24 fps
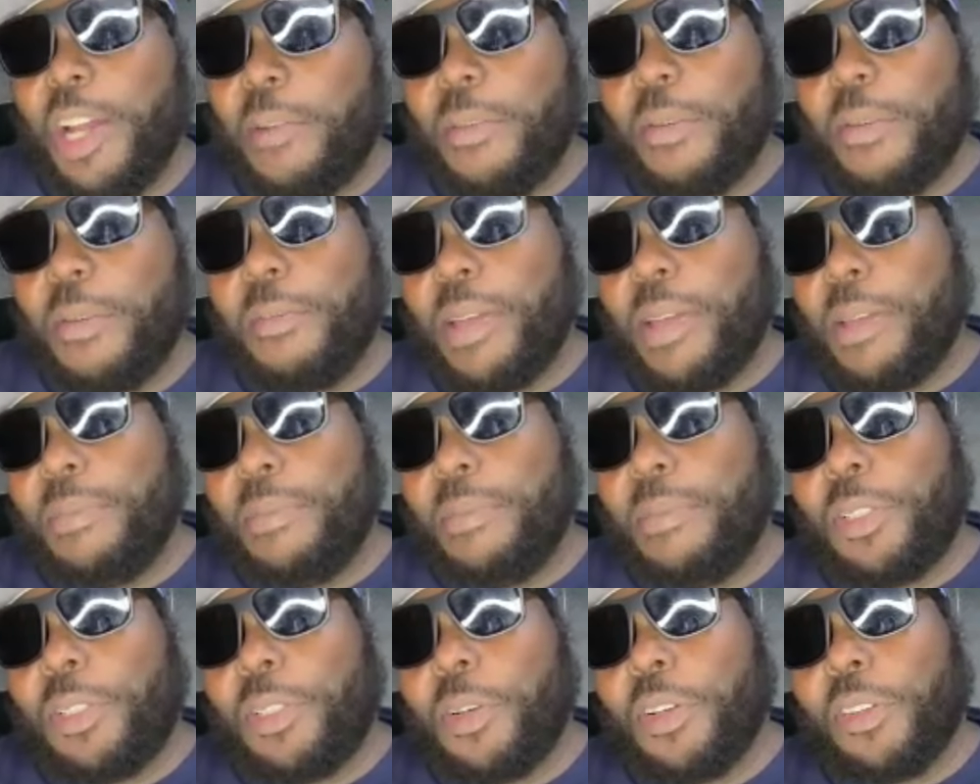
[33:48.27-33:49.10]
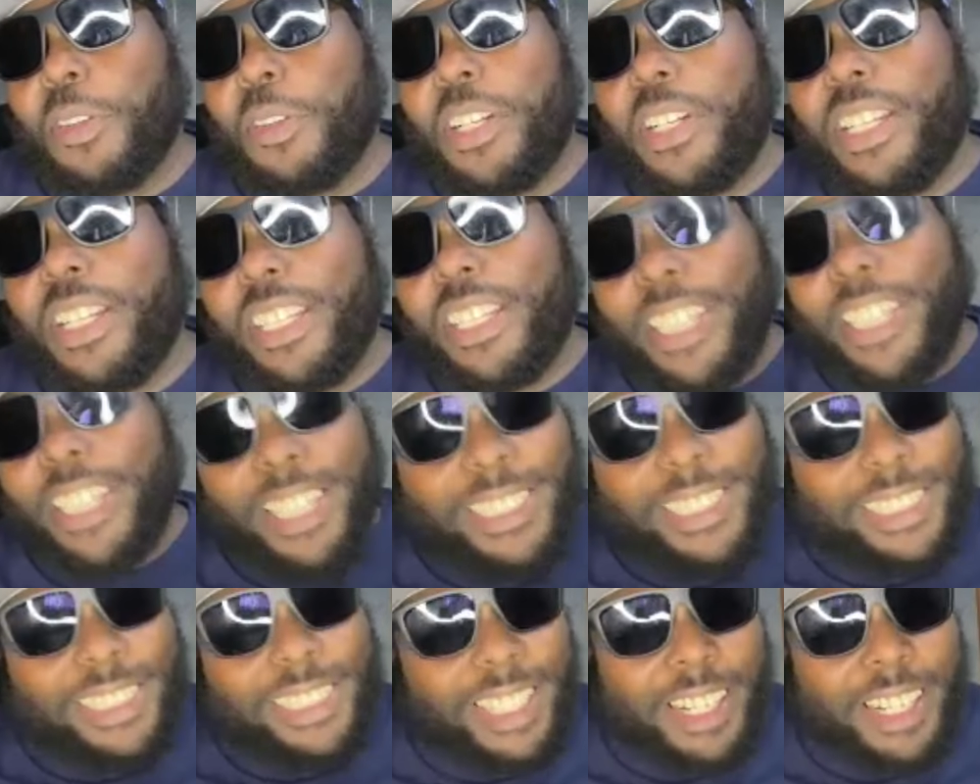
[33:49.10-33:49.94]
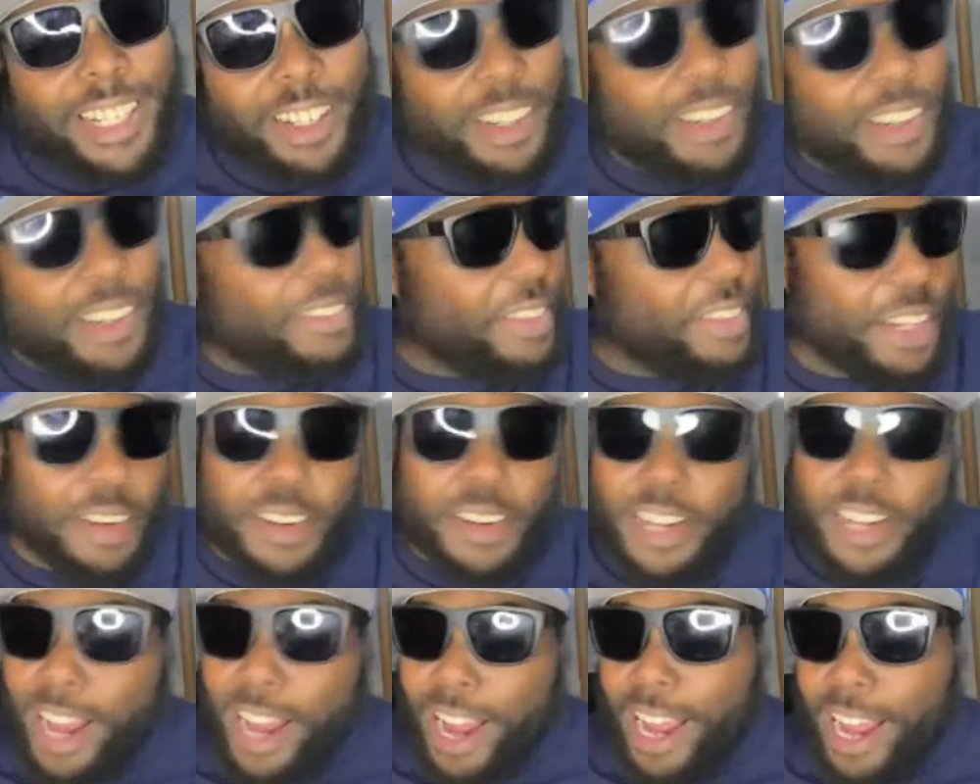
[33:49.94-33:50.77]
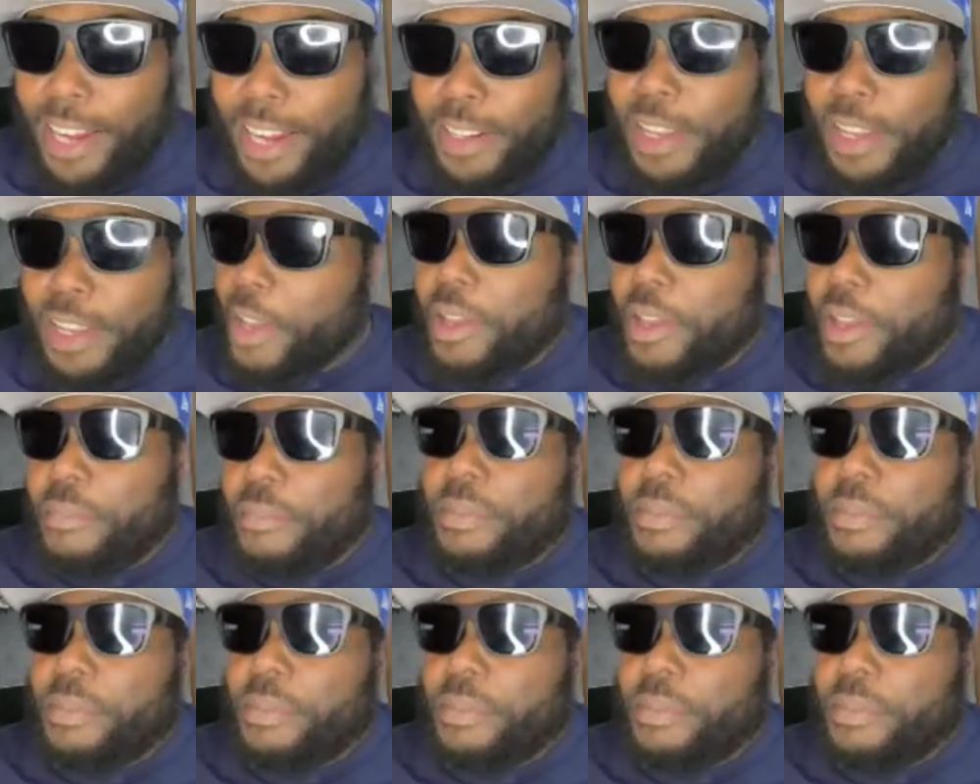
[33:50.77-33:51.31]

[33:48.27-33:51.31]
But maybe two or three days later, they're not. Yeah.